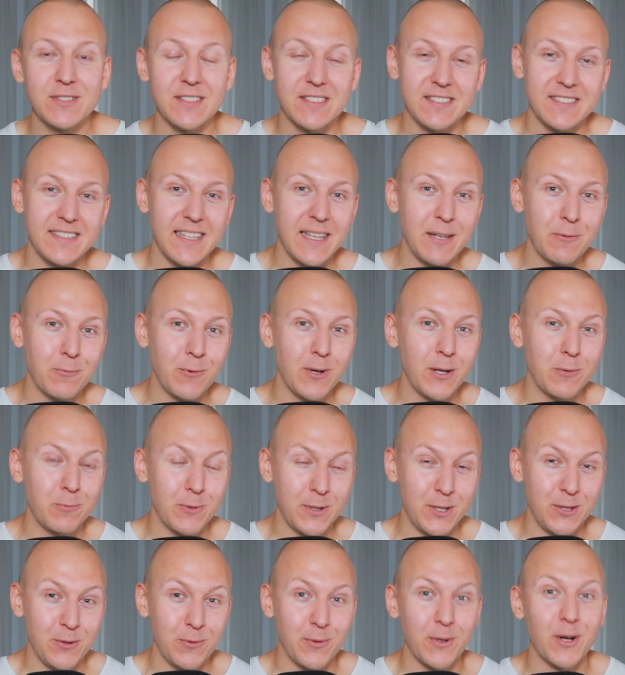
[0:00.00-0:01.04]
the same way we
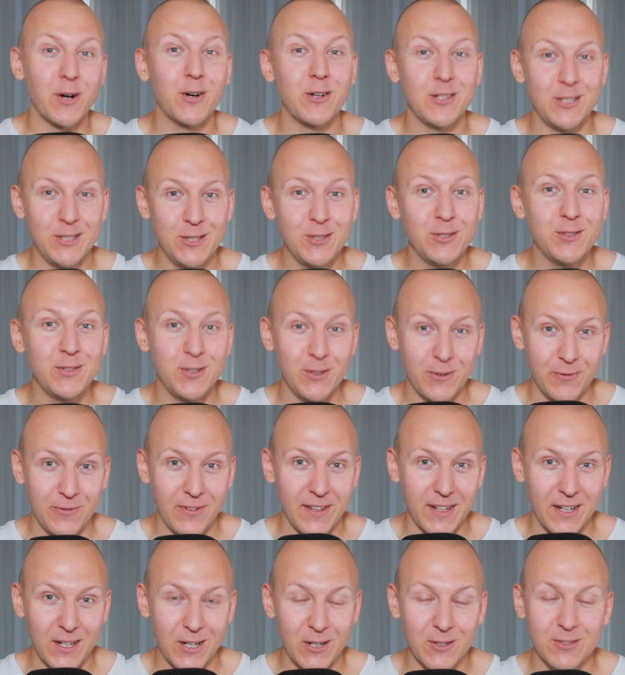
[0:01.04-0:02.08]
do with our YouTube
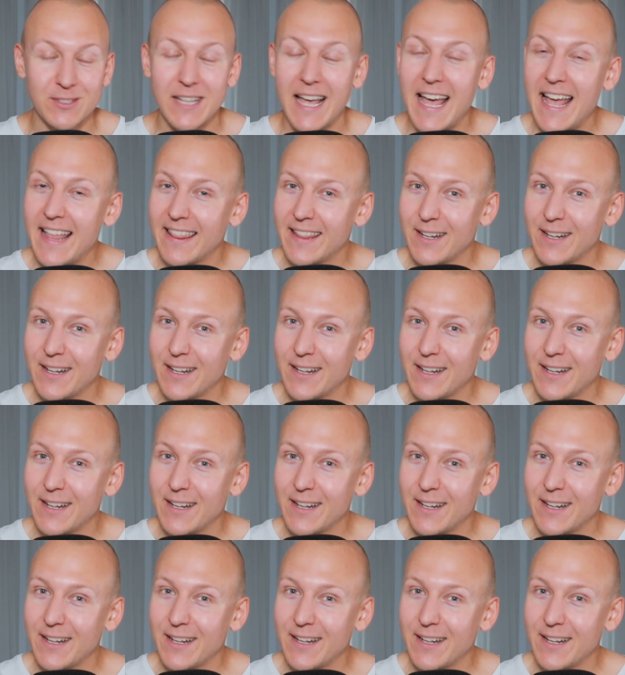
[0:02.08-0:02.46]
videos,